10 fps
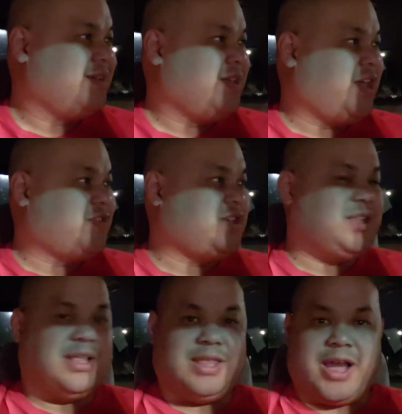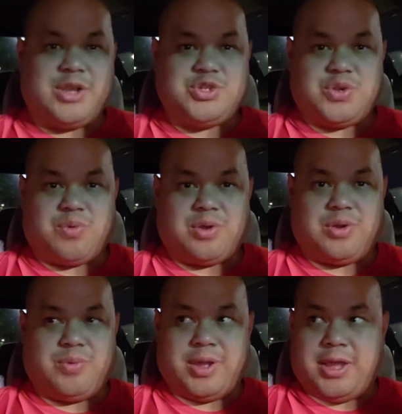If she denies you right
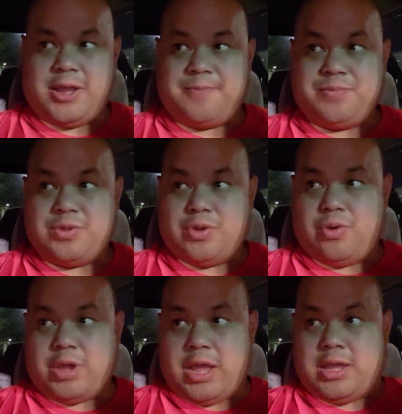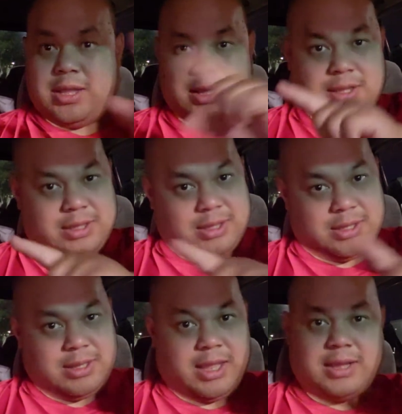away, okay,
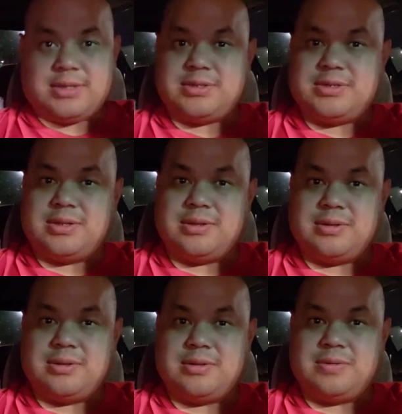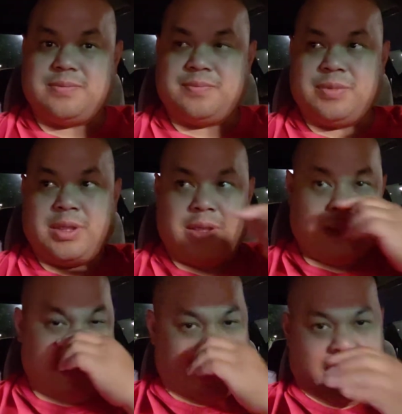next.
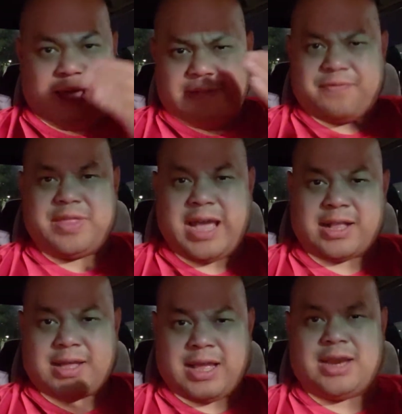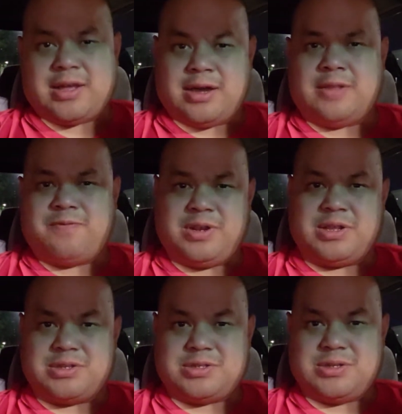Have that kind of
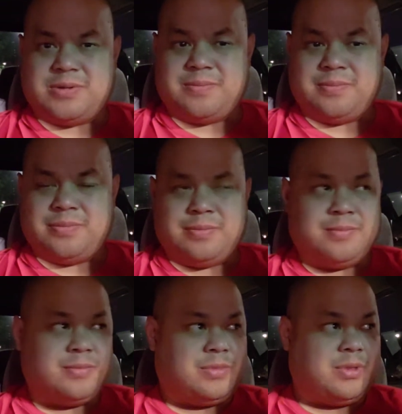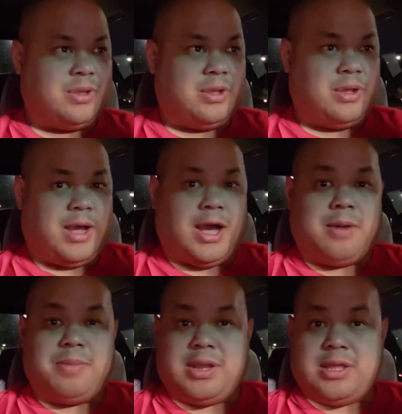confidence. How
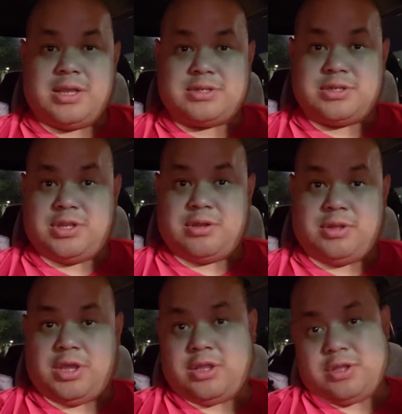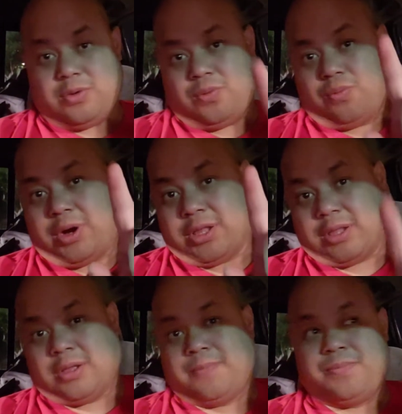many yeses do you need?
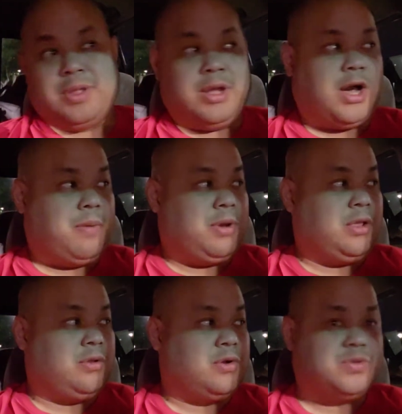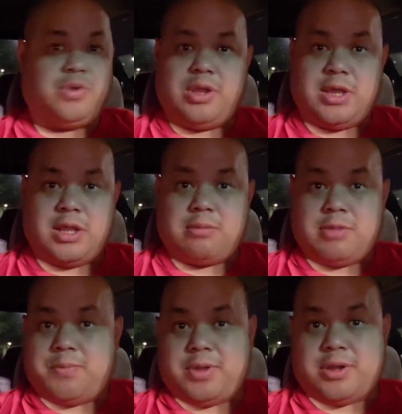1. How many no's will you get?
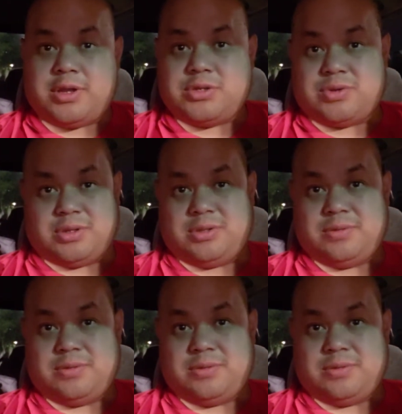Maybe 100.